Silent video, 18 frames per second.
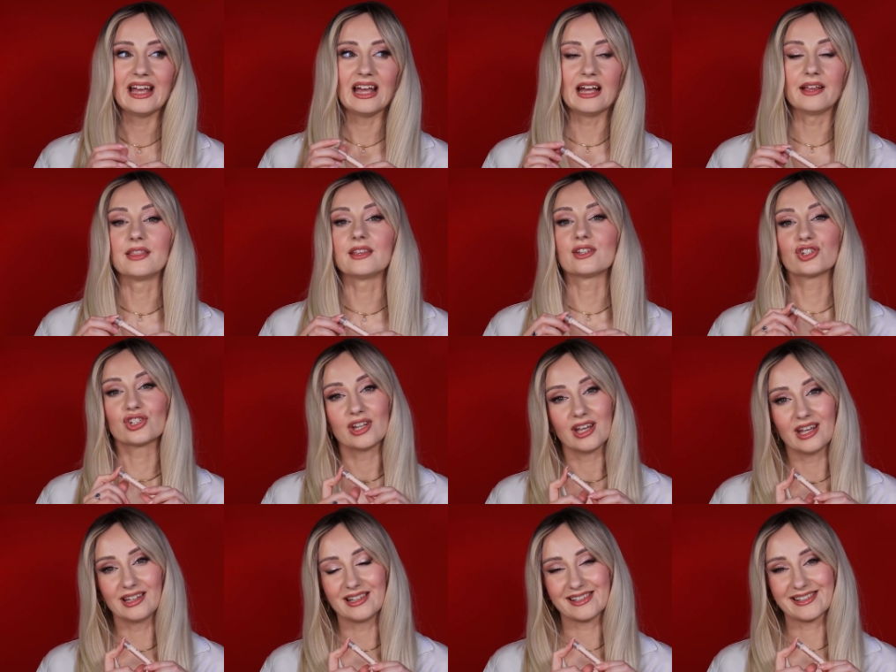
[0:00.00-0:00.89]
And the
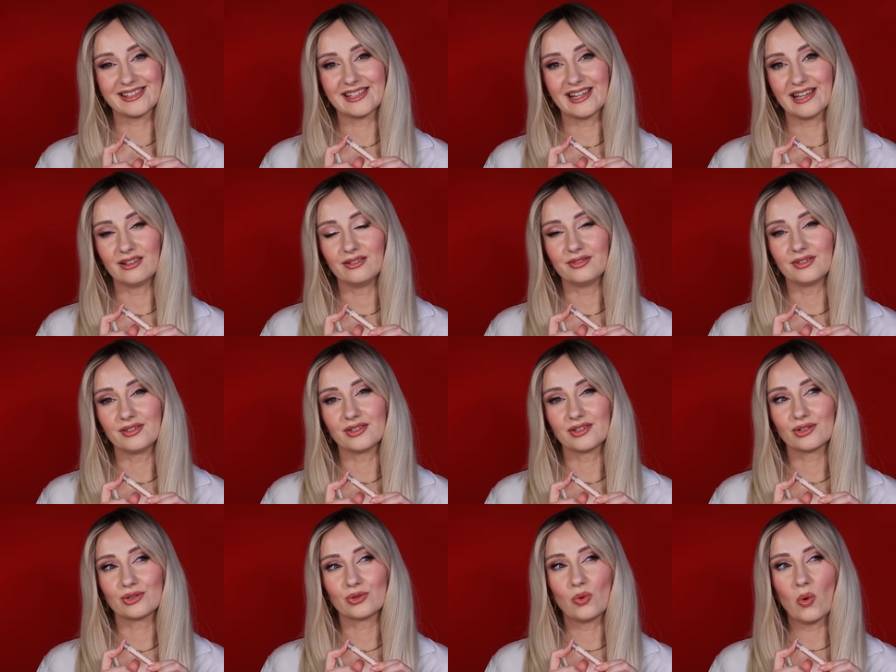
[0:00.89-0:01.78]
shade itself
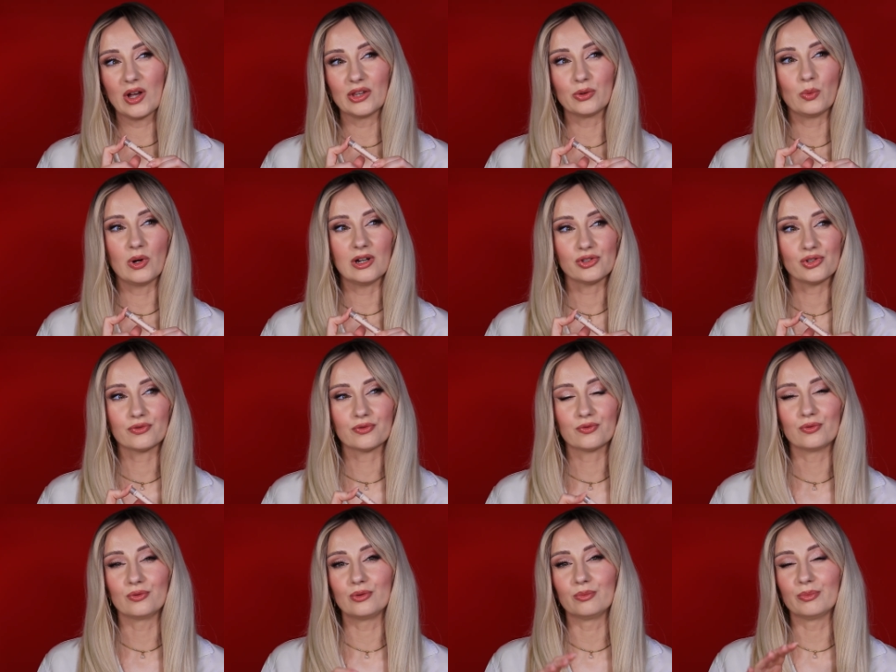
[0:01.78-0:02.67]
is quite
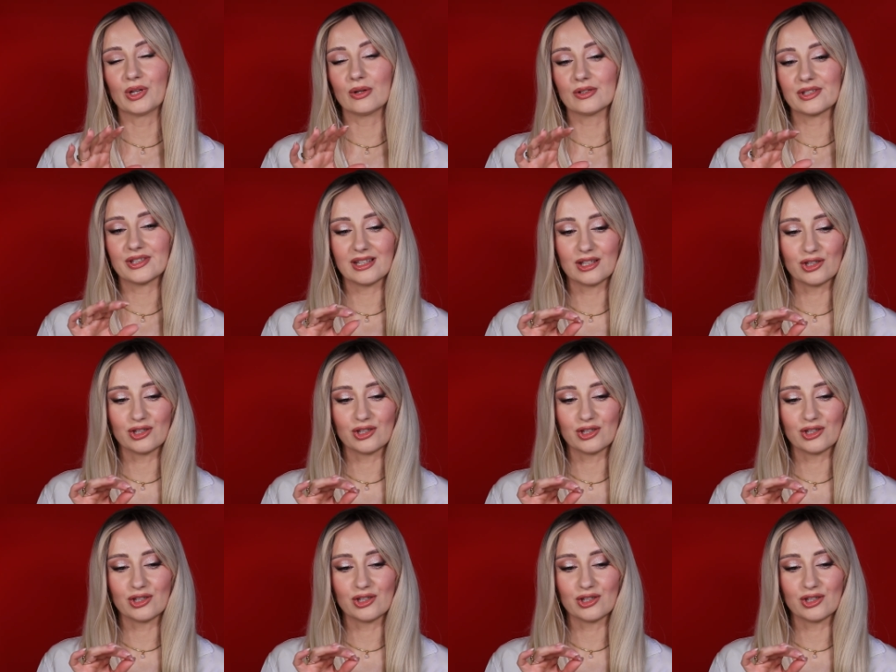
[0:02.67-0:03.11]
wonderful because